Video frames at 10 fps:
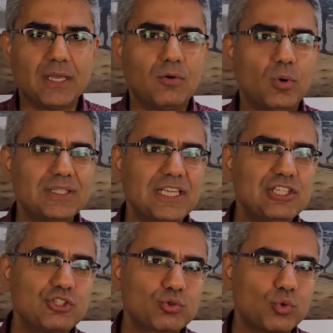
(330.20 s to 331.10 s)
what
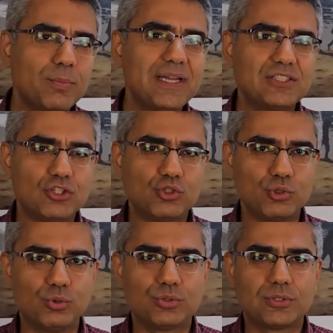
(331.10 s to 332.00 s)
instrument is
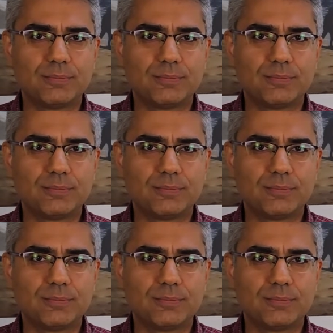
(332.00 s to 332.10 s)
used,